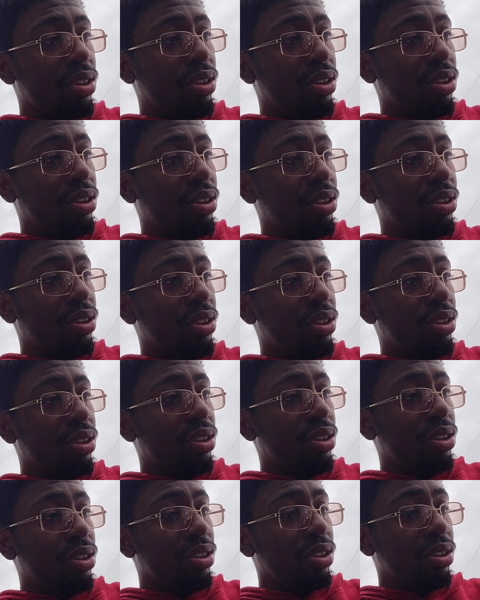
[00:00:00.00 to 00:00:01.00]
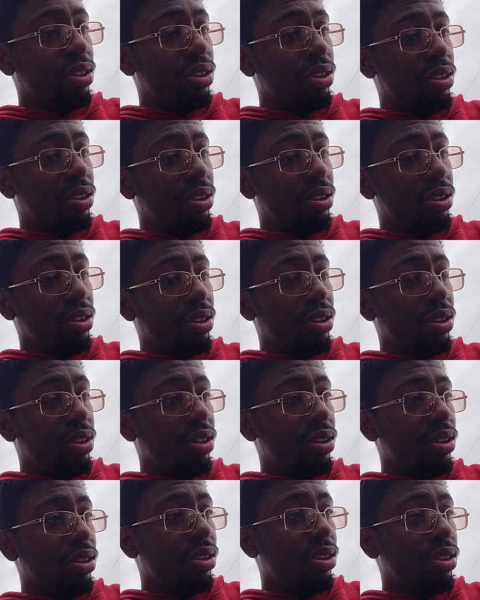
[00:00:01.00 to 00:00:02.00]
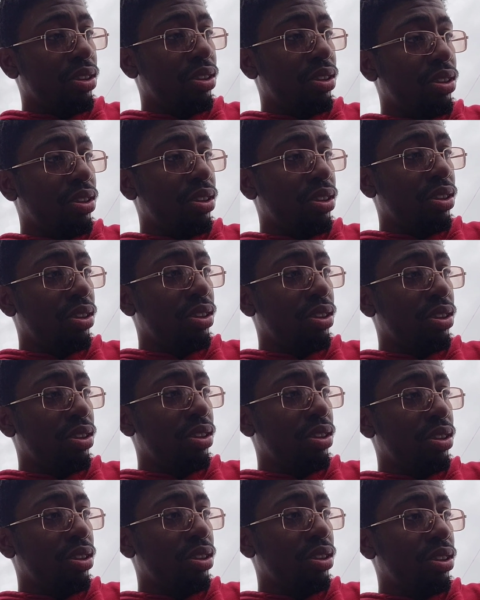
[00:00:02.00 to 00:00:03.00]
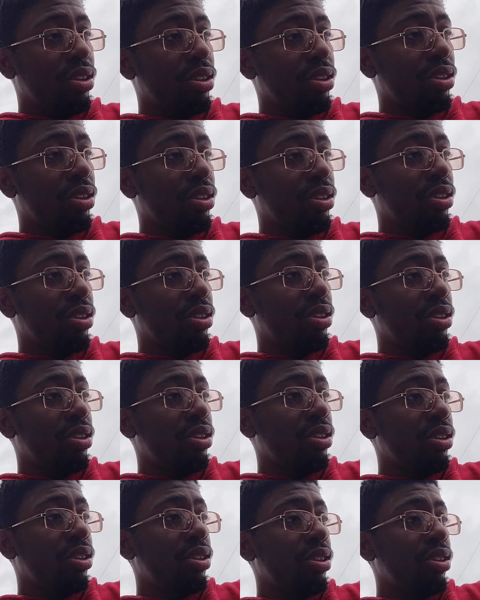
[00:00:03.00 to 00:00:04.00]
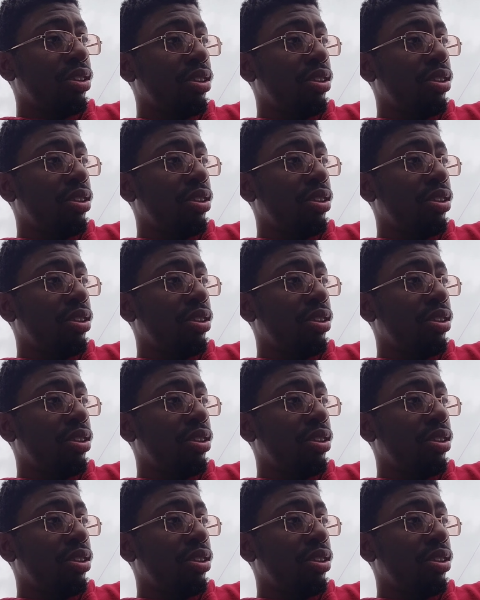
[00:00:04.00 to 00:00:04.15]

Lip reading: No one is speaking in this clip.